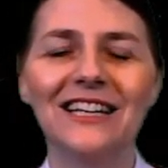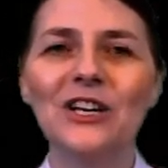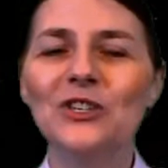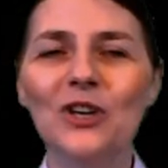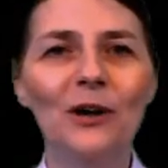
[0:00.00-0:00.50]

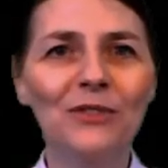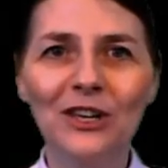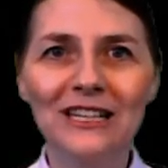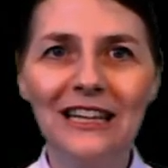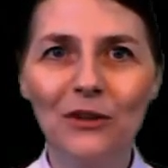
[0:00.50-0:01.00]
Psalm
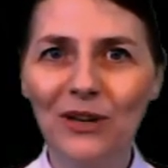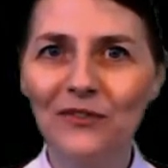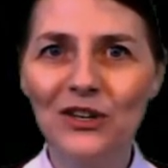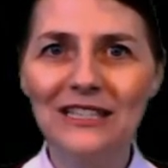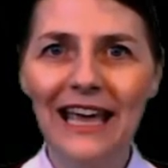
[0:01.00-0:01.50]
33
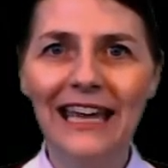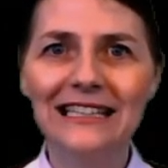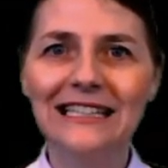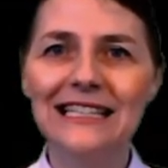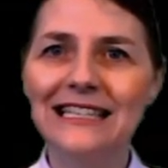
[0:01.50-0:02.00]
verse
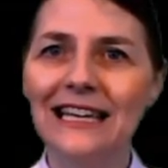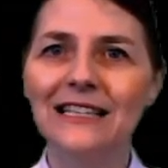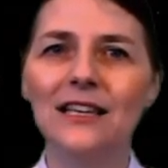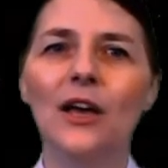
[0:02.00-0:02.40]
18 says,